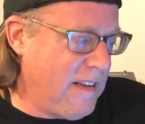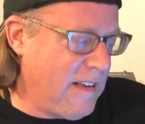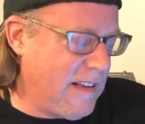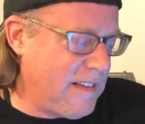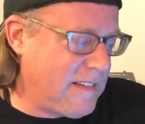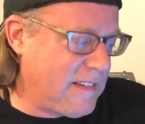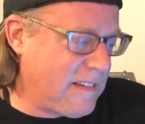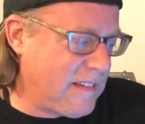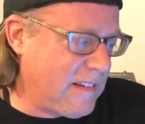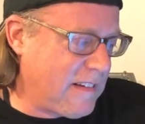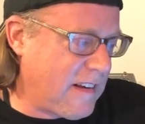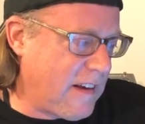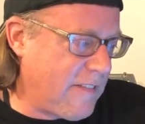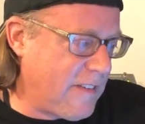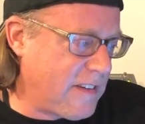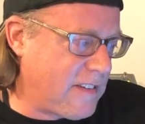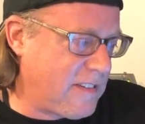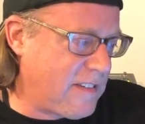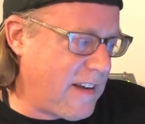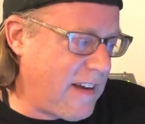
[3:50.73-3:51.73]
a kind
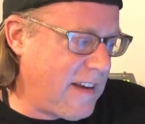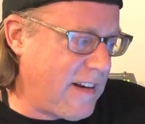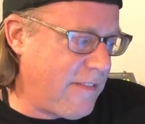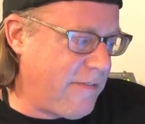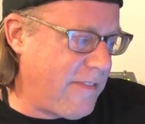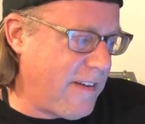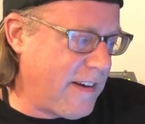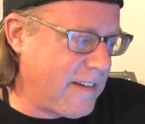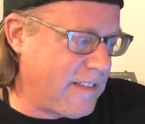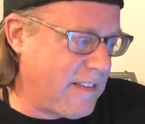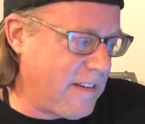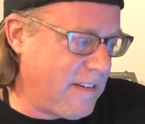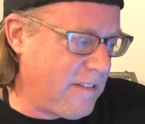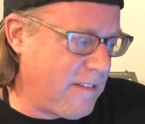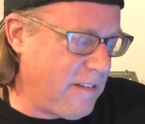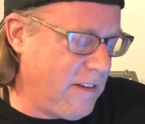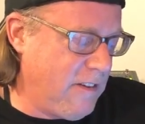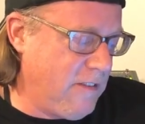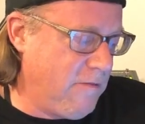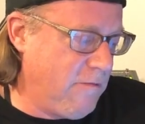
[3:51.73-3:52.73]
of a side effect
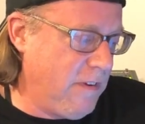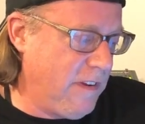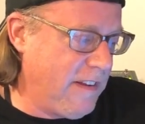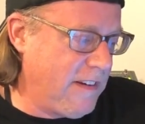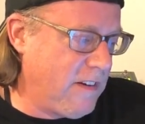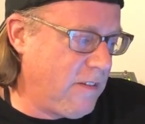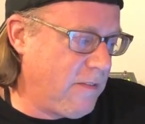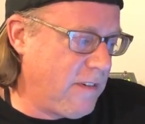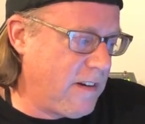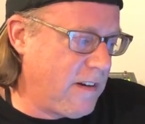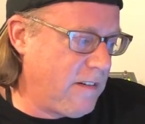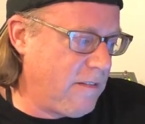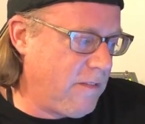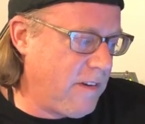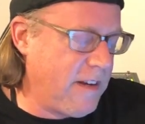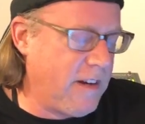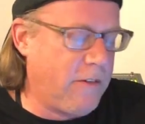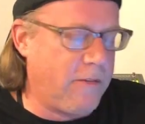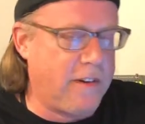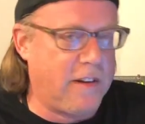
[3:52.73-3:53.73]
that you really don't want to.
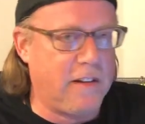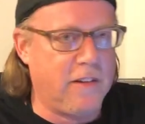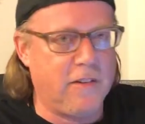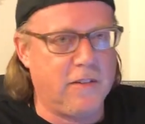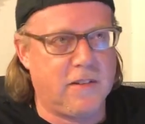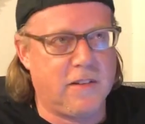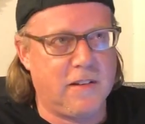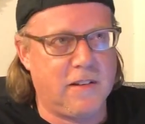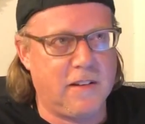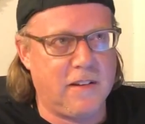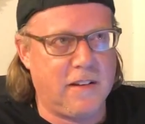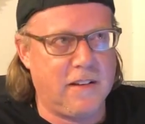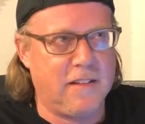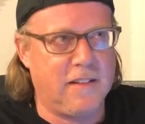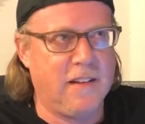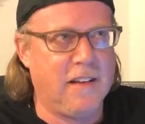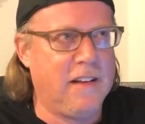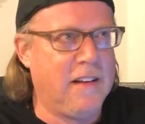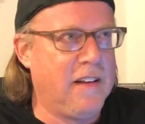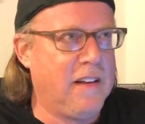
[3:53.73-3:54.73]
Well, you don't want to lose.
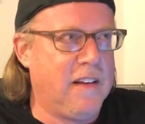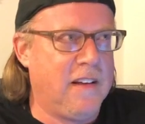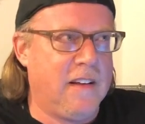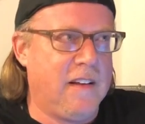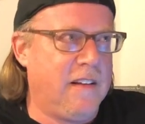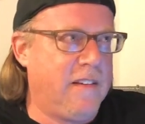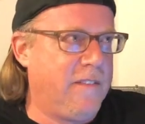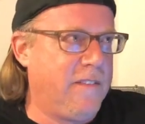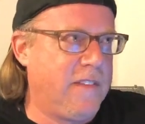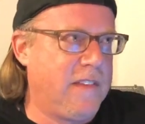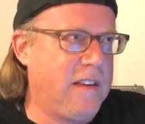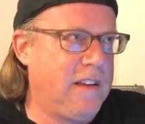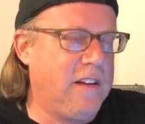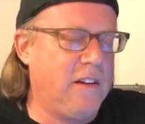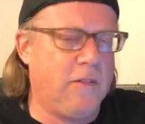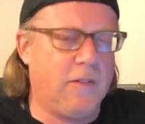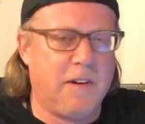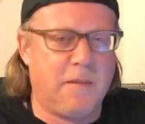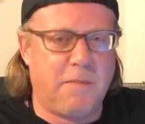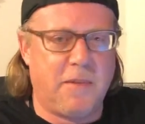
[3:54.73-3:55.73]
You
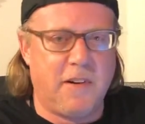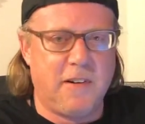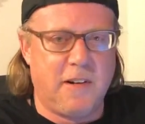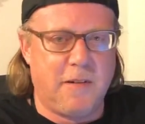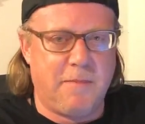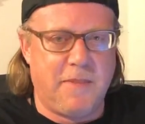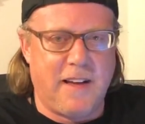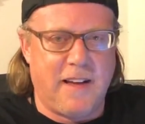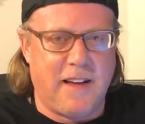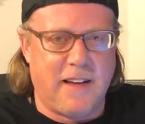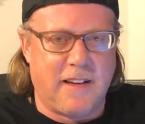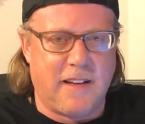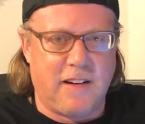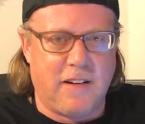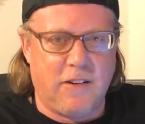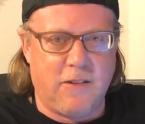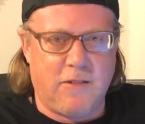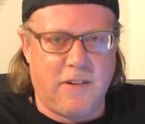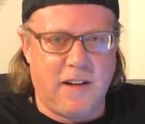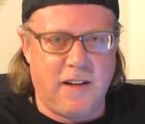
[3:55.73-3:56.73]
don't want to burn your bag. I
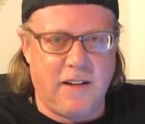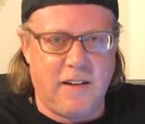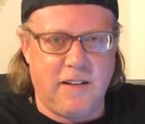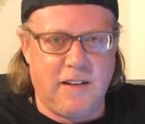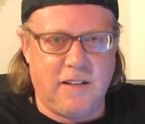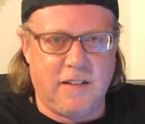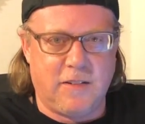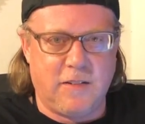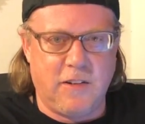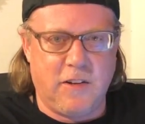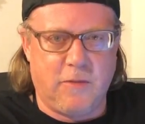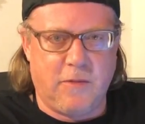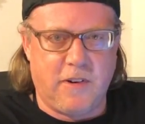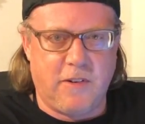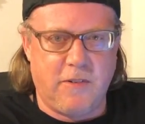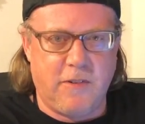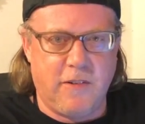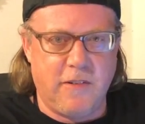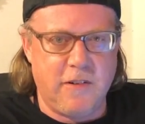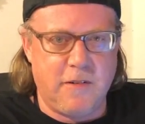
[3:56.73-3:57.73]
don't know why you don't want
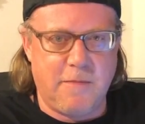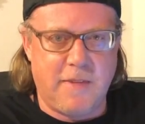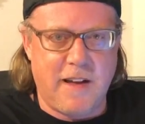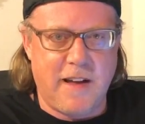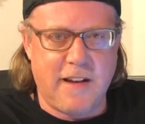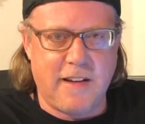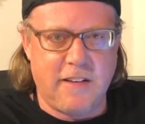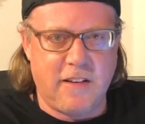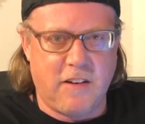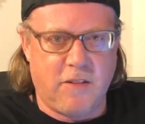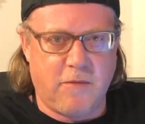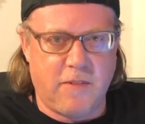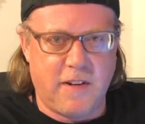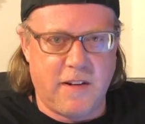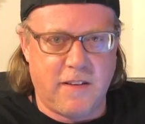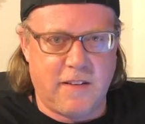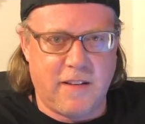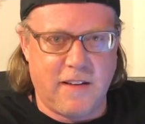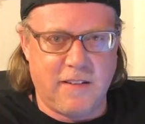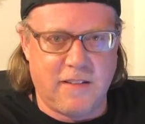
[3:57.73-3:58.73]
to ruin your bag, and you don't want
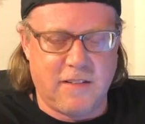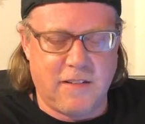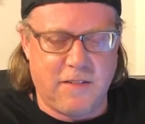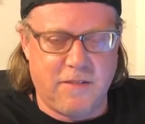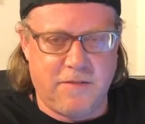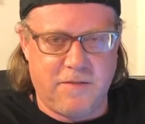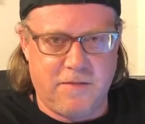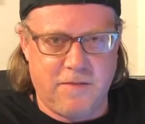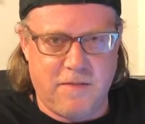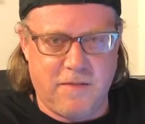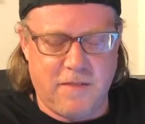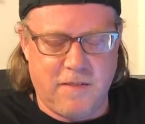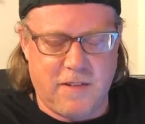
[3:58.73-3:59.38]
a taste of